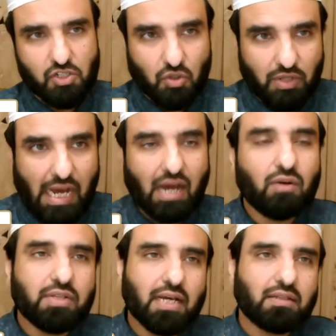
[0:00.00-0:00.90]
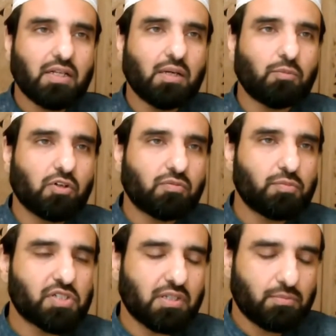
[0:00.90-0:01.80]
So now that the number of
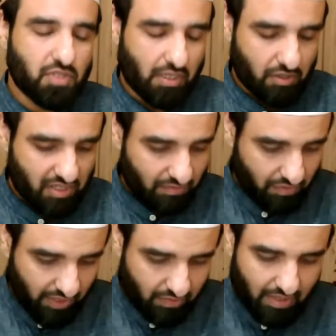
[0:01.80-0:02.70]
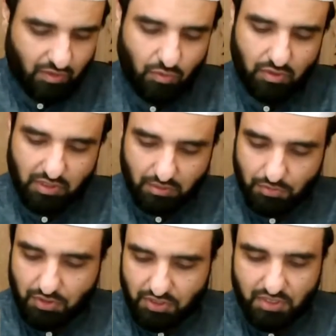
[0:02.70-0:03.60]
Muslims that are suffering around the world, the
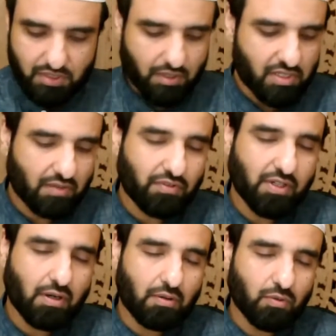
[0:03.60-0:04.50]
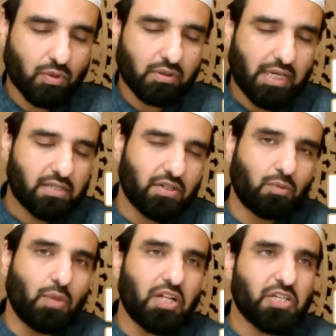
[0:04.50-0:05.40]
communities that are suffering around the world, as
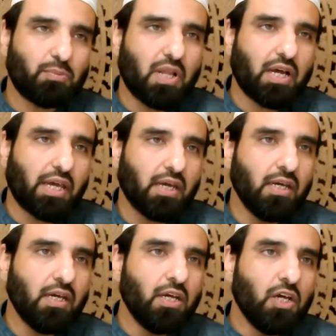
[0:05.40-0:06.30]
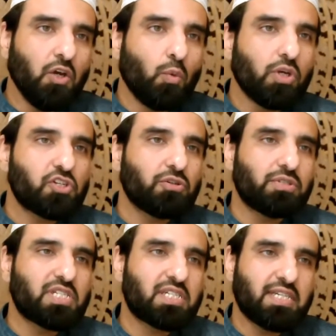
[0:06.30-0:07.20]
they're multiplying, we
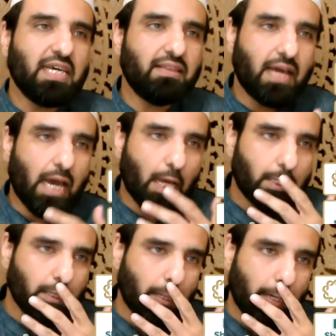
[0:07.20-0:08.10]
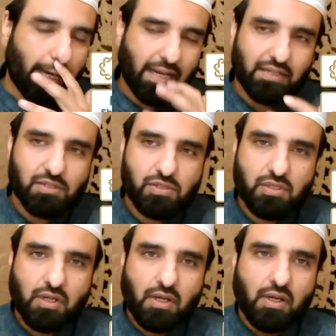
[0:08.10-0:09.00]
should see that as